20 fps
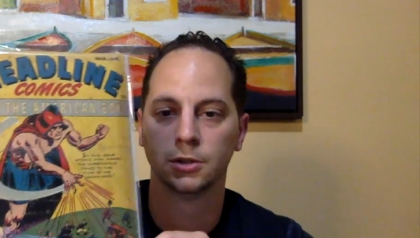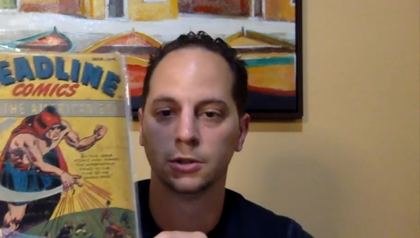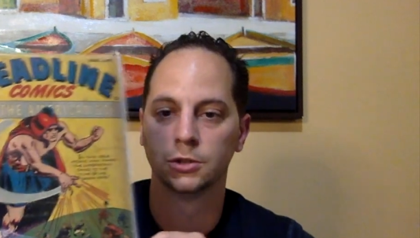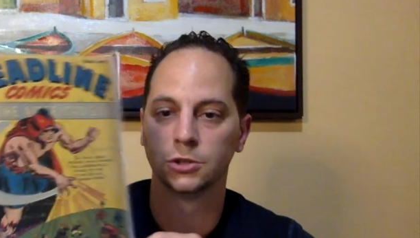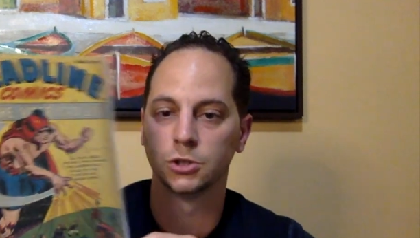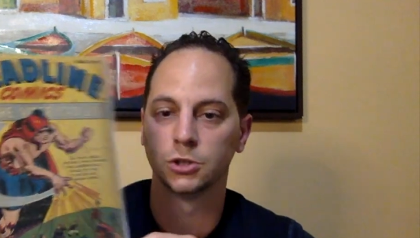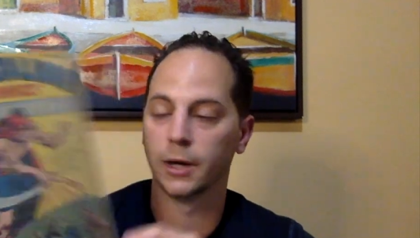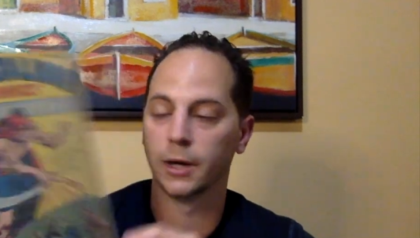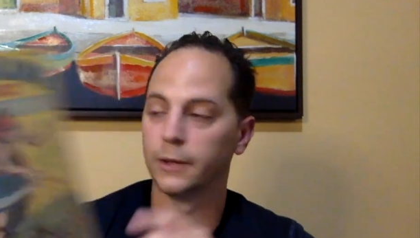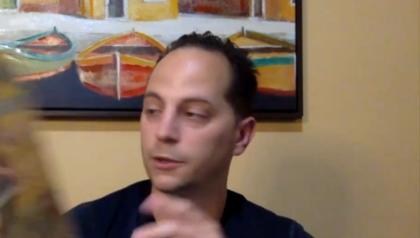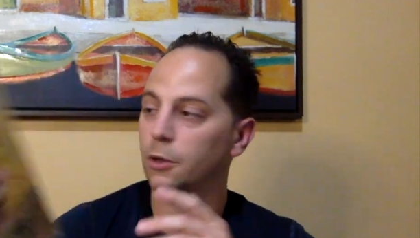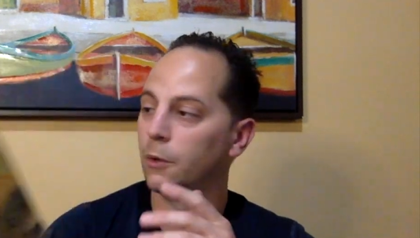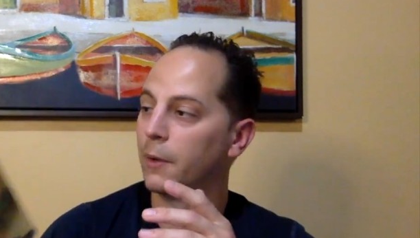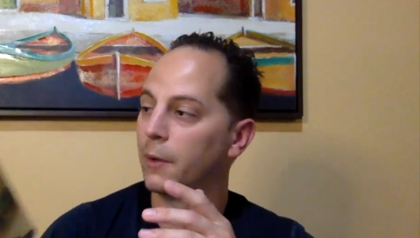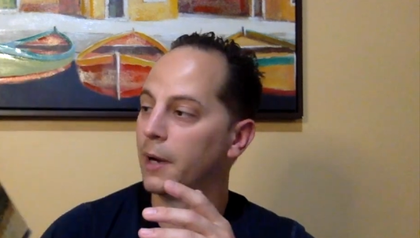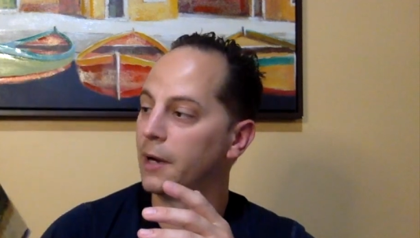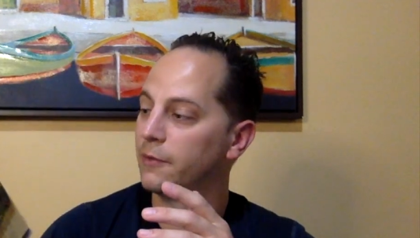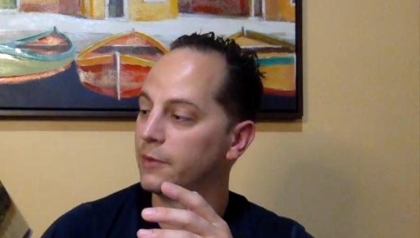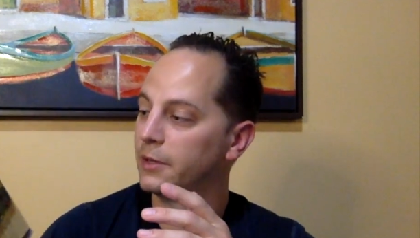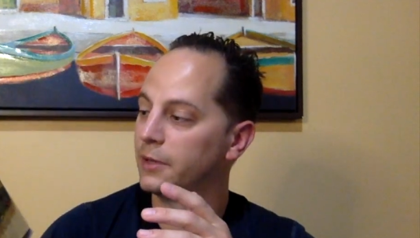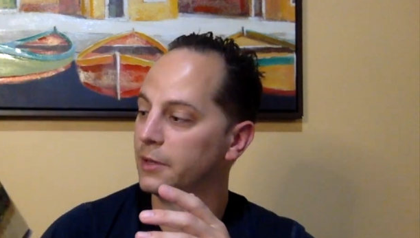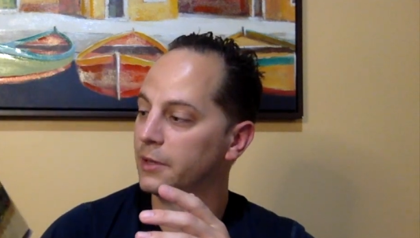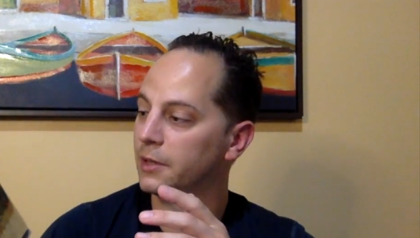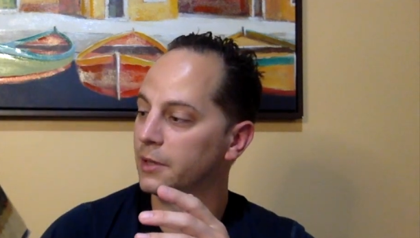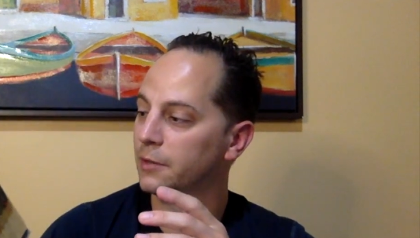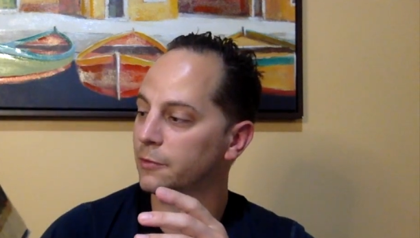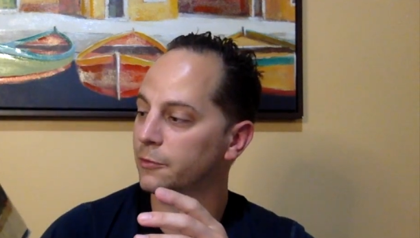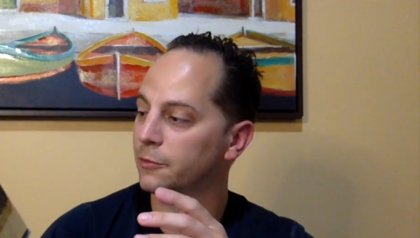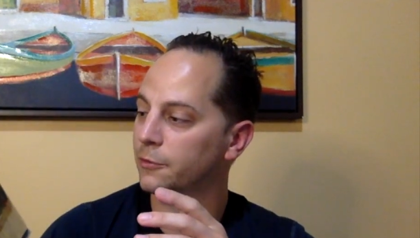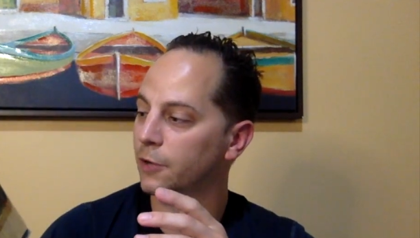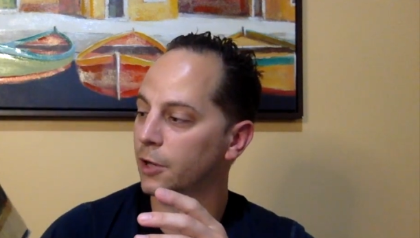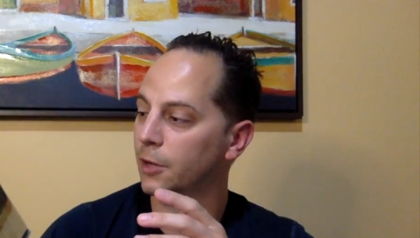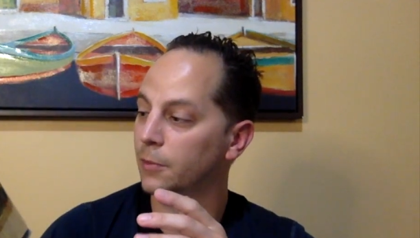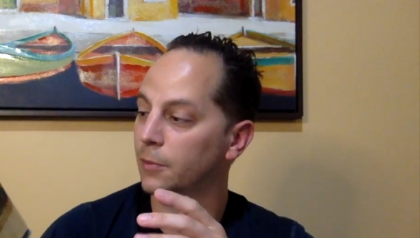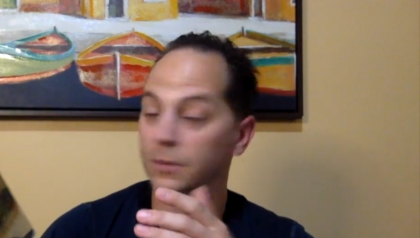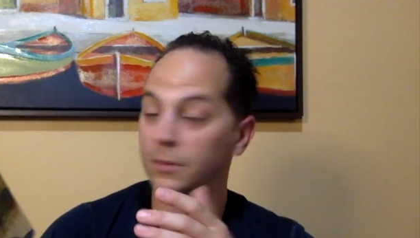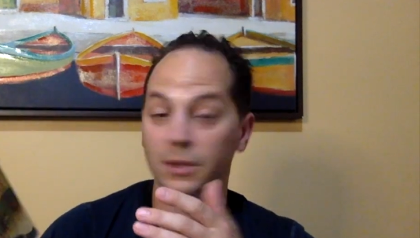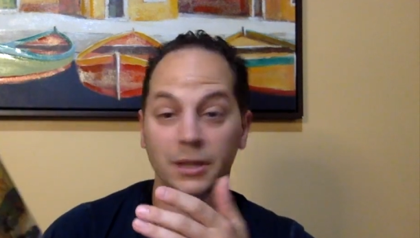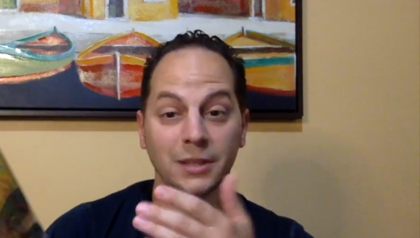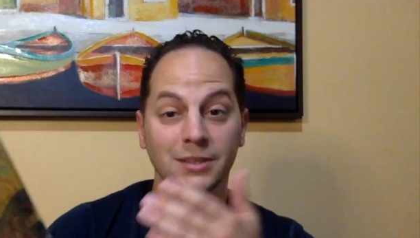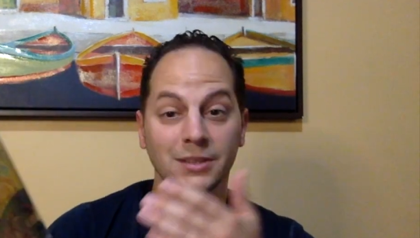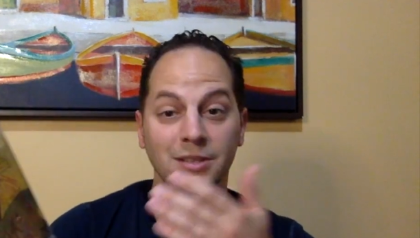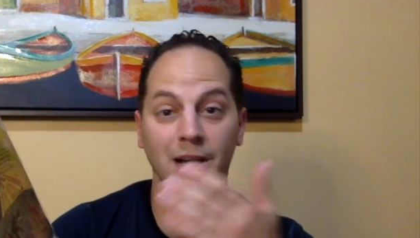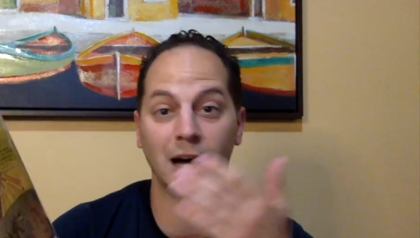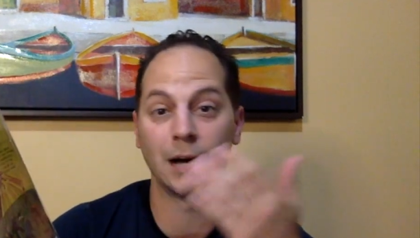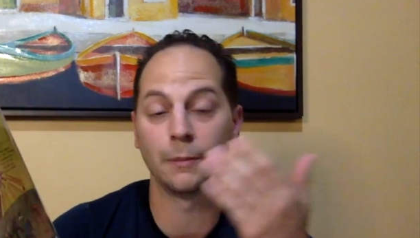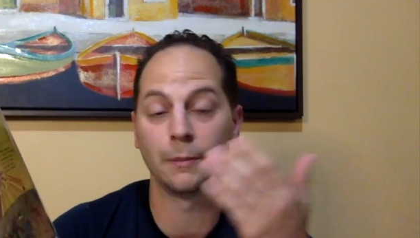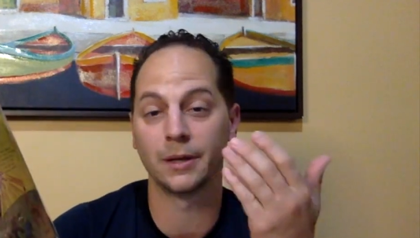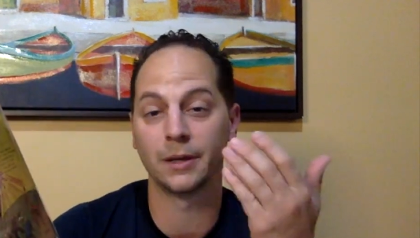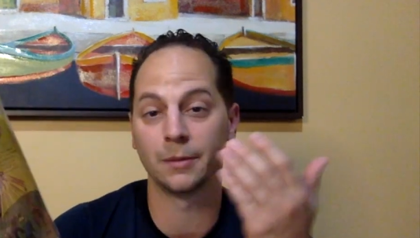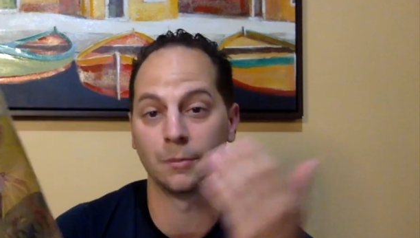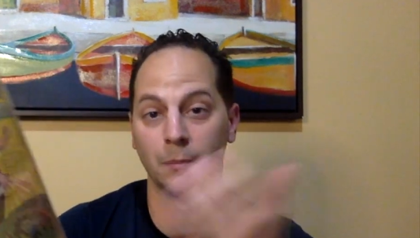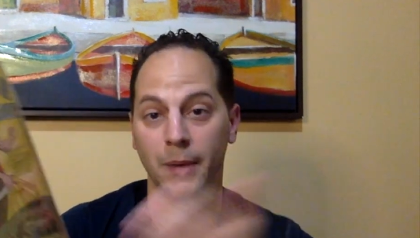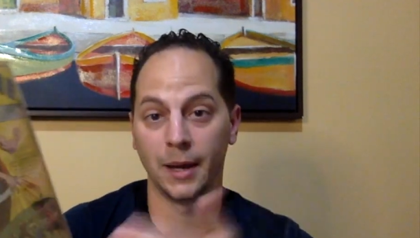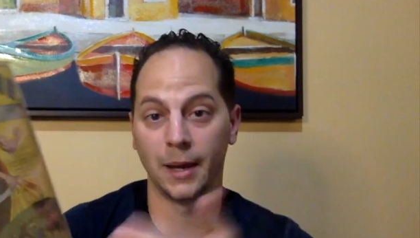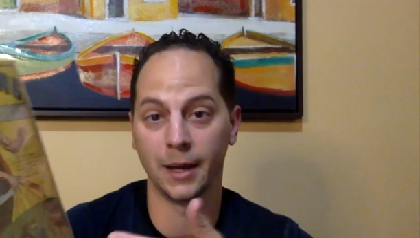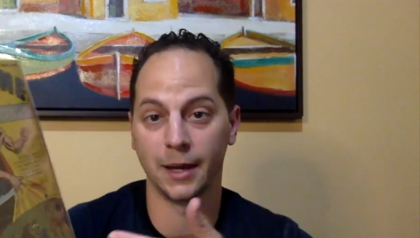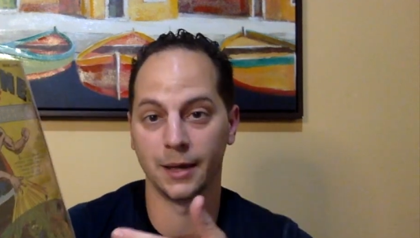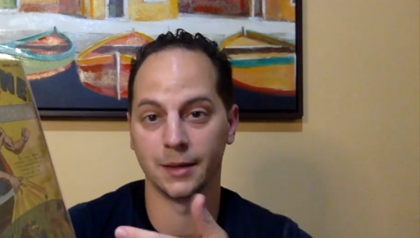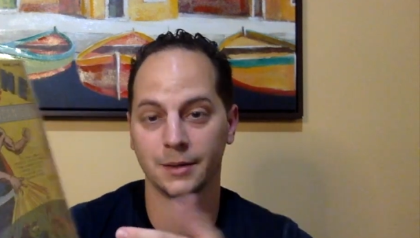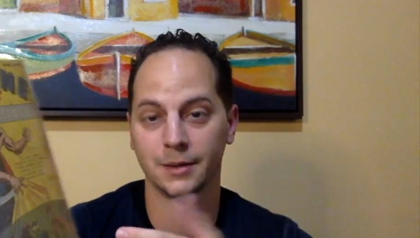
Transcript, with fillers: So I don't have anything from the Atomic Man.